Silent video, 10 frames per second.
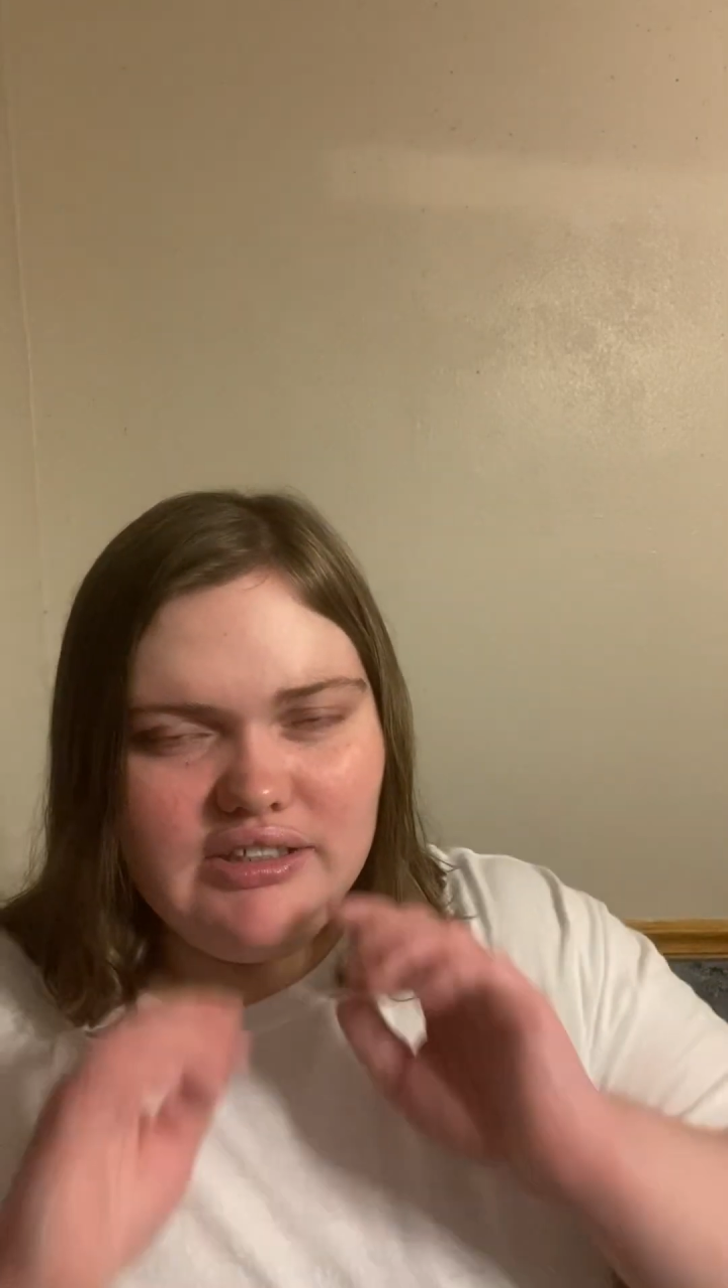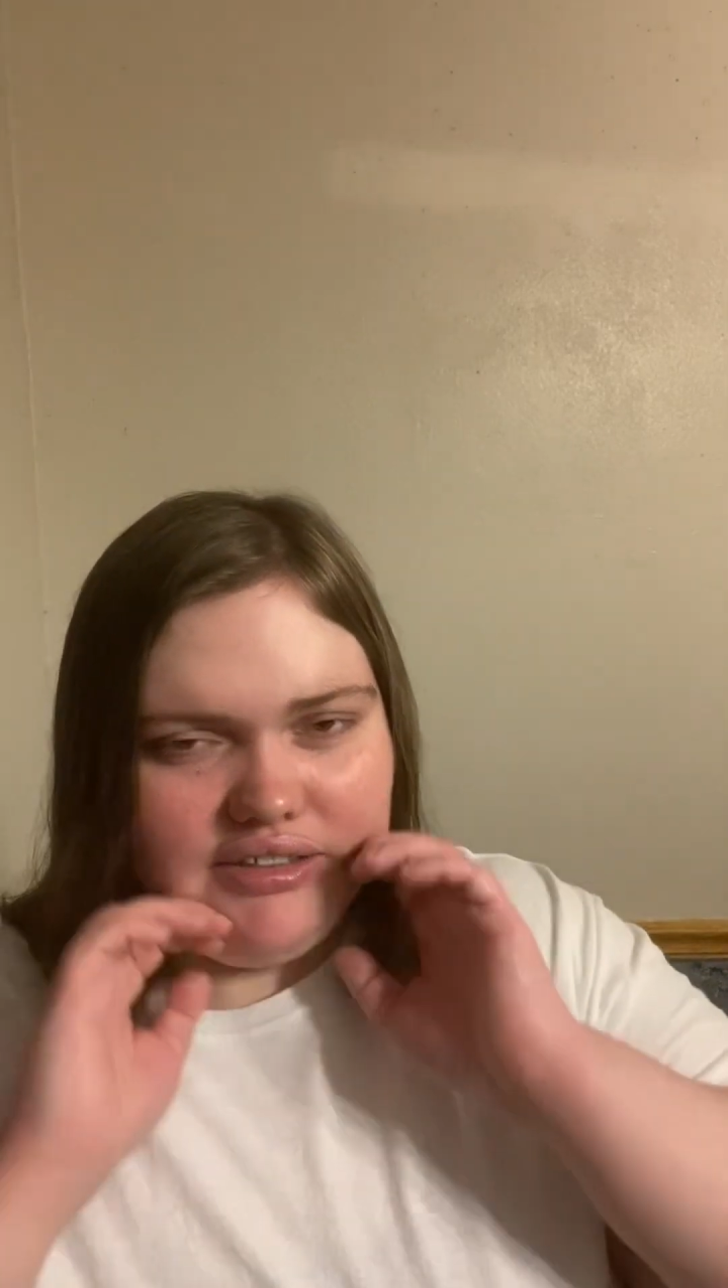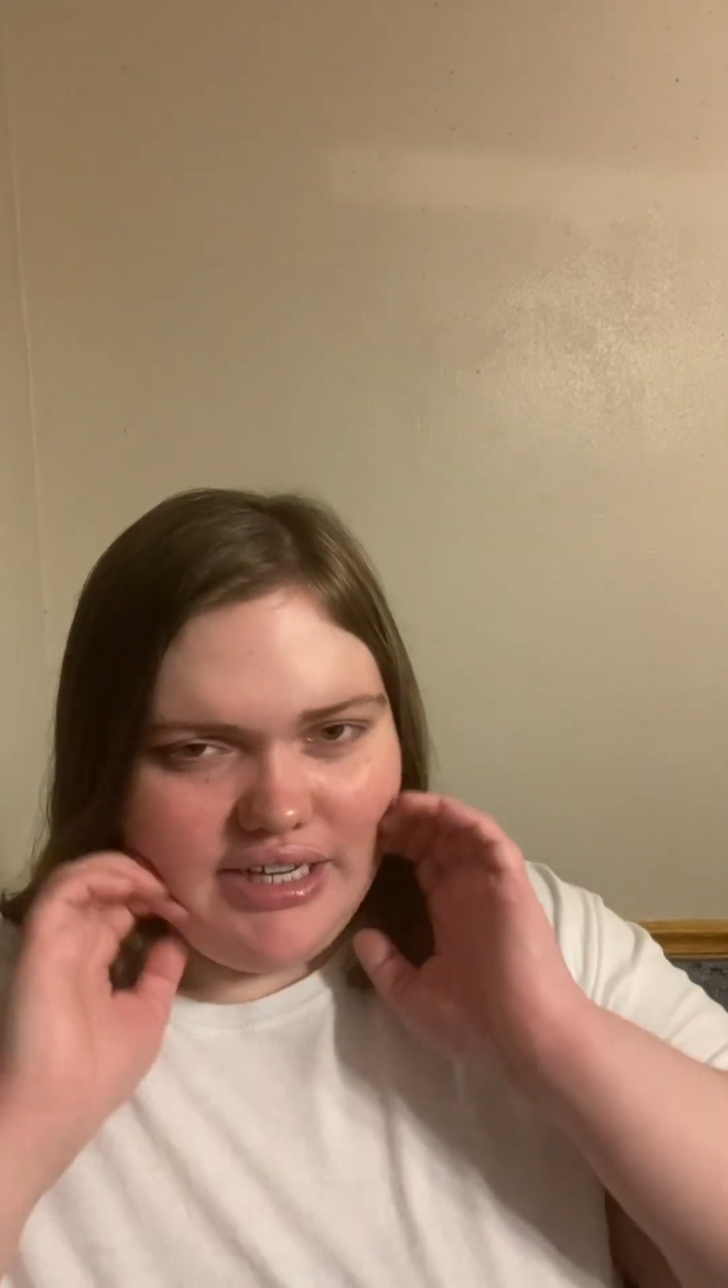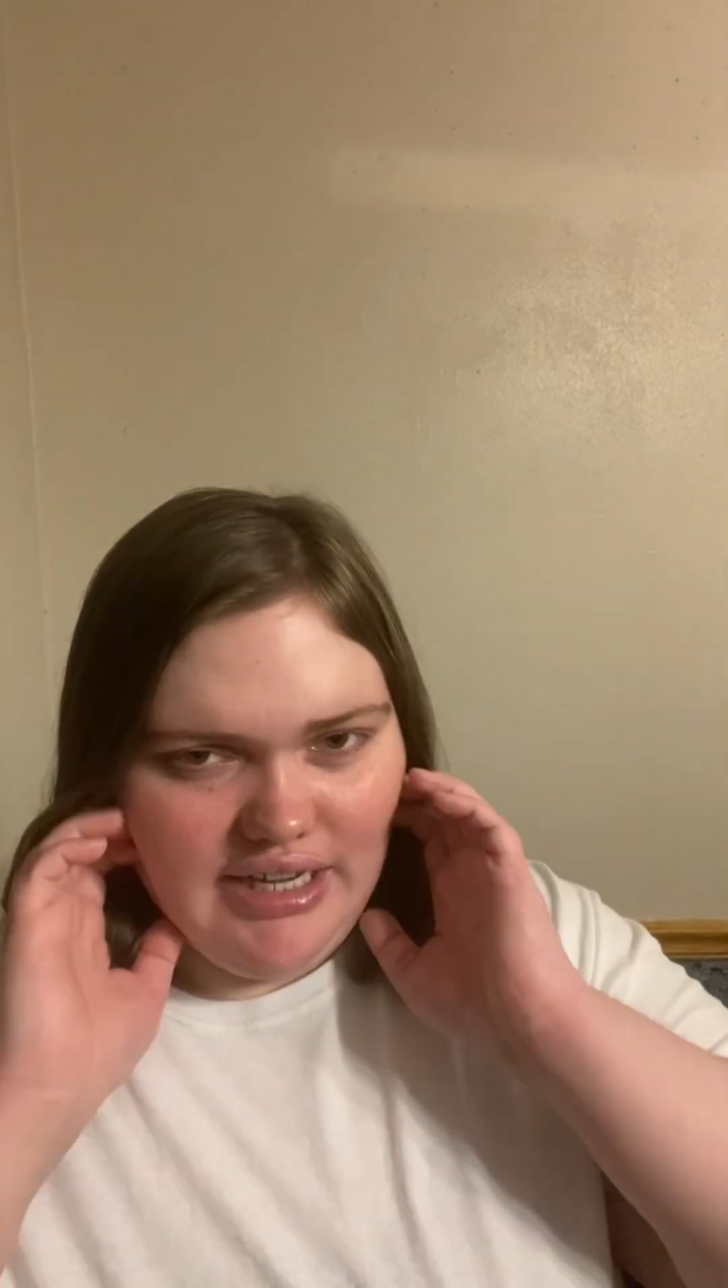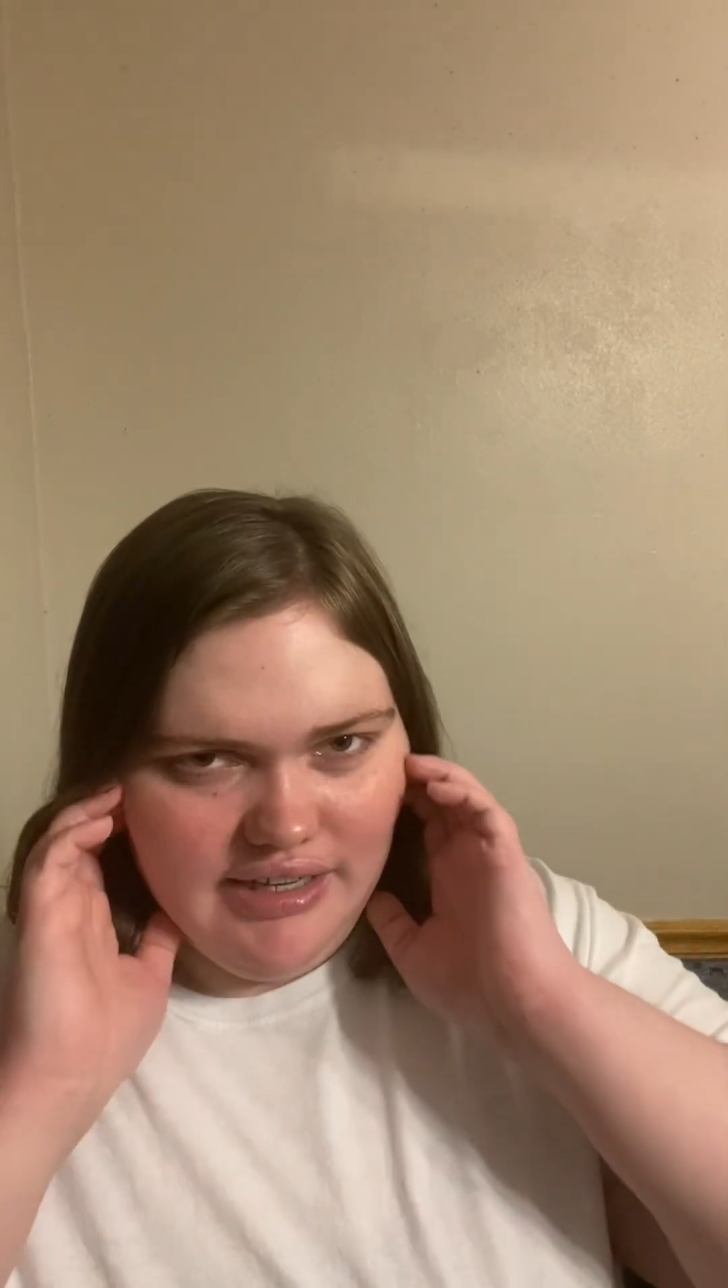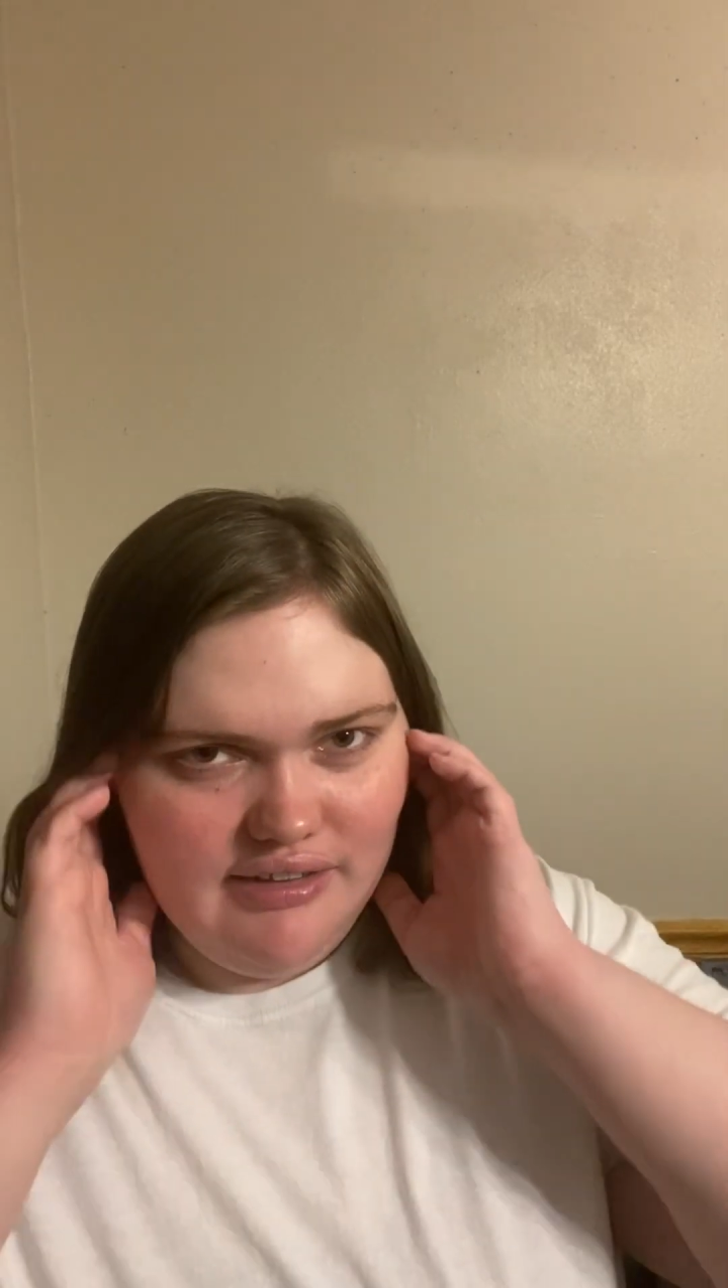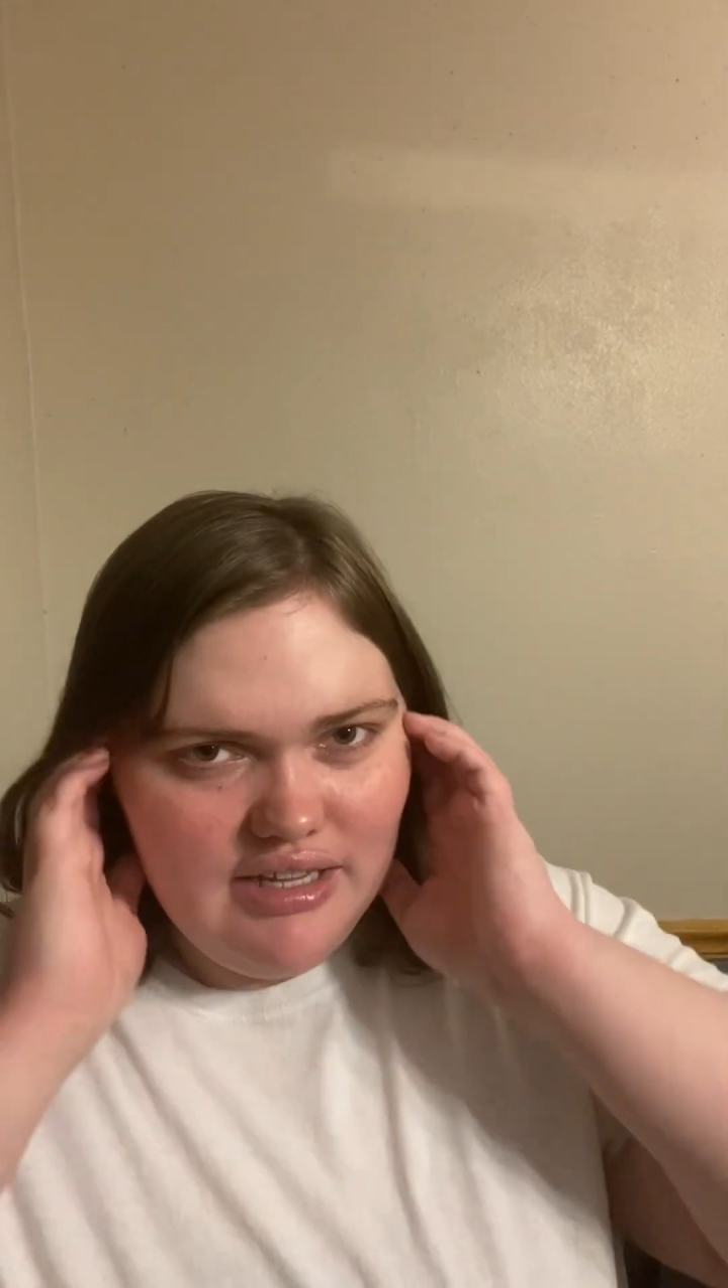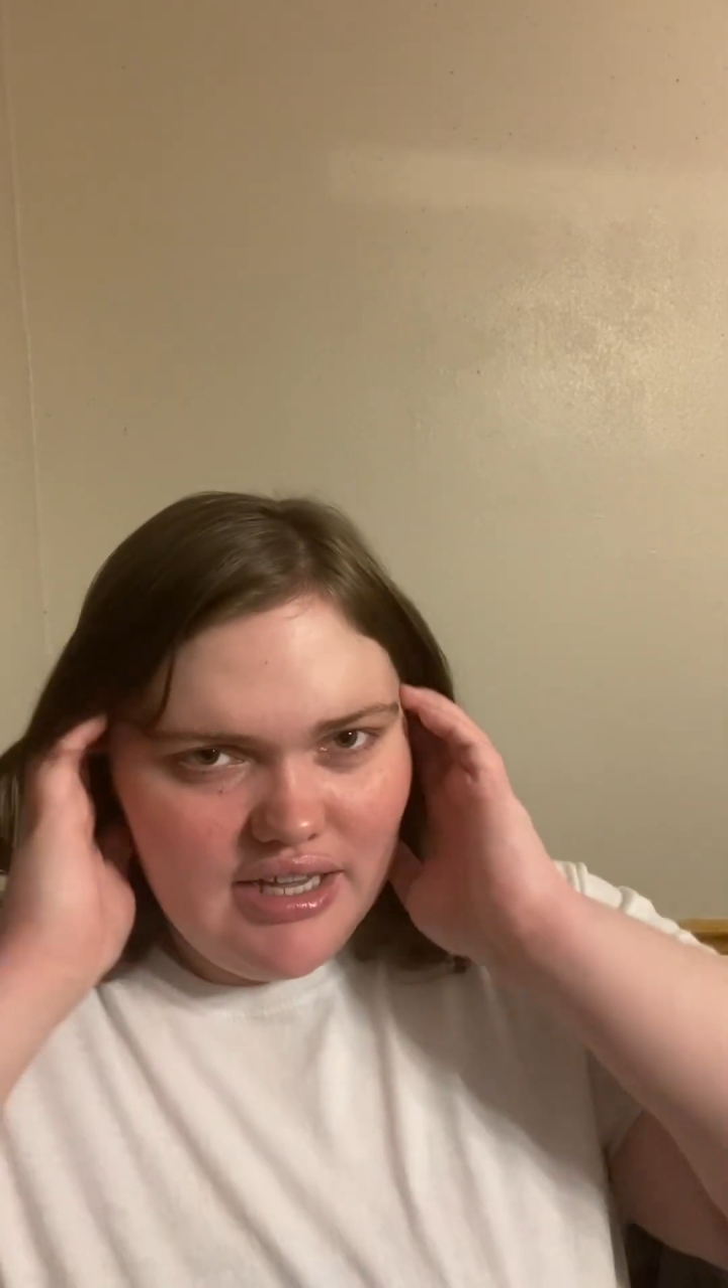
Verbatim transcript: yeah.